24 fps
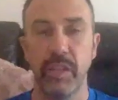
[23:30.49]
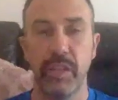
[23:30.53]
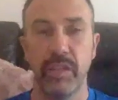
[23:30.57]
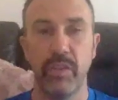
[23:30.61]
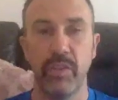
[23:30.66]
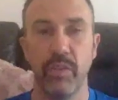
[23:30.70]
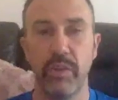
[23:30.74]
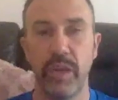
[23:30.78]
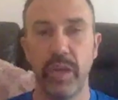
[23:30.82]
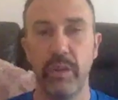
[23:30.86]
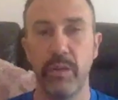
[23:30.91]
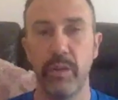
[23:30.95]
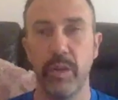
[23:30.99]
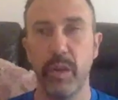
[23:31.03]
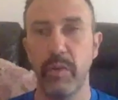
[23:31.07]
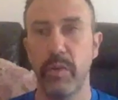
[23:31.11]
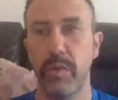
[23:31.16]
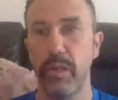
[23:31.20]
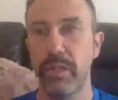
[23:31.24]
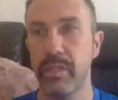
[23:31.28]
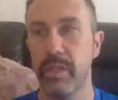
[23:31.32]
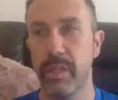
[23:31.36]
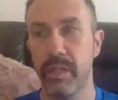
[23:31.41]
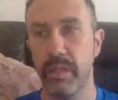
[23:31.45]
you're now
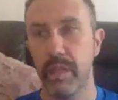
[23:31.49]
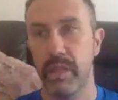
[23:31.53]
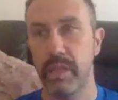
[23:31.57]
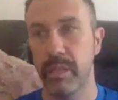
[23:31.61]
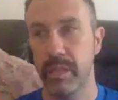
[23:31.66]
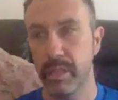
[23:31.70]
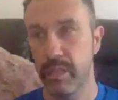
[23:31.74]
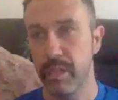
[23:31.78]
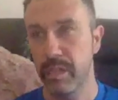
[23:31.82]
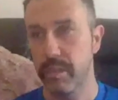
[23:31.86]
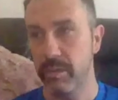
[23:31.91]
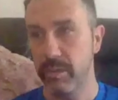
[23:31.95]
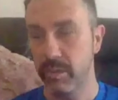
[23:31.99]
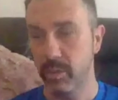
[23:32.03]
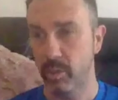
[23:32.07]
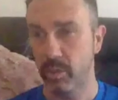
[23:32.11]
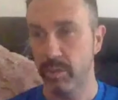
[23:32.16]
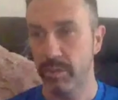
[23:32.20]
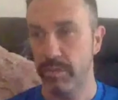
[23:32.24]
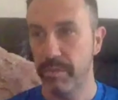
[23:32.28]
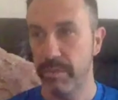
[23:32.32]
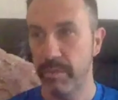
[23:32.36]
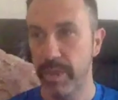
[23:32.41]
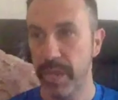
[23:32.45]
going into this at
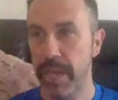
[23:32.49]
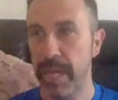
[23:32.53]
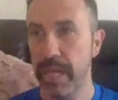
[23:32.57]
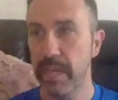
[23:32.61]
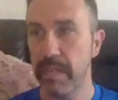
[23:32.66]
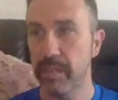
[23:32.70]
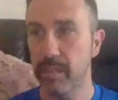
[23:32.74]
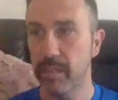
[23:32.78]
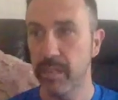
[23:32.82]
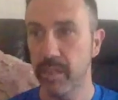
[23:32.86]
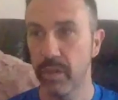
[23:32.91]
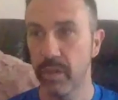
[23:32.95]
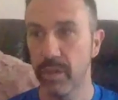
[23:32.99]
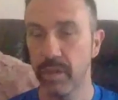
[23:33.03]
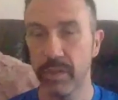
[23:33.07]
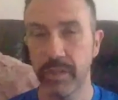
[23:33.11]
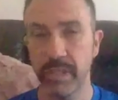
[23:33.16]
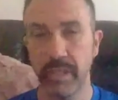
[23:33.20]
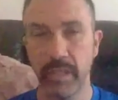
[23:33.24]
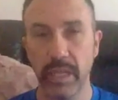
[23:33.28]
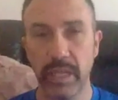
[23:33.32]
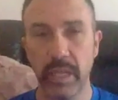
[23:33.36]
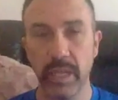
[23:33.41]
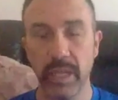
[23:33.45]
sort of age
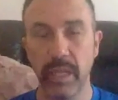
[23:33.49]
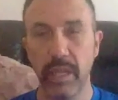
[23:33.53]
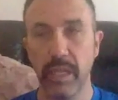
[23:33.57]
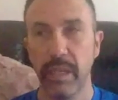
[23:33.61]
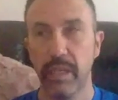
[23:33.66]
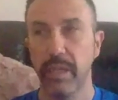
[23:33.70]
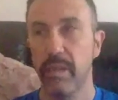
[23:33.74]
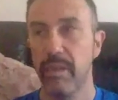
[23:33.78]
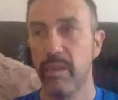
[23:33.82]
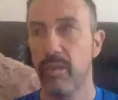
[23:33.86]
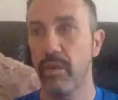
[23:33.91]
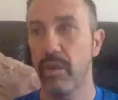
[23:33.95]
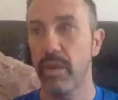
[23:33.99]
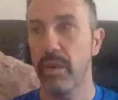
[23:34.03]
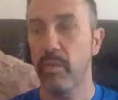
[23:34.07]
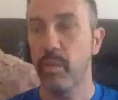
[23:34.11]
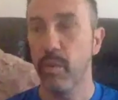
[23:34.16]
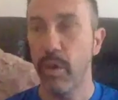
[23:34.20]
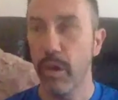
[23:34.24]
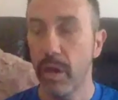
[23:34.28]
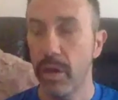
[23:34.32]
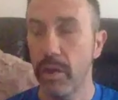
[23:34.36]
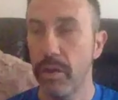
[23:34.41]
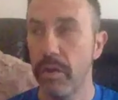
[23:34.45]
30,
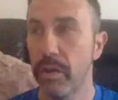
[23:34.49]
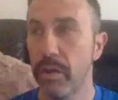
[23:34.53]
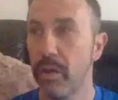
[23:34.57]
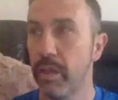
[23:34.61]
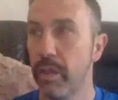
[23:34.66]
31,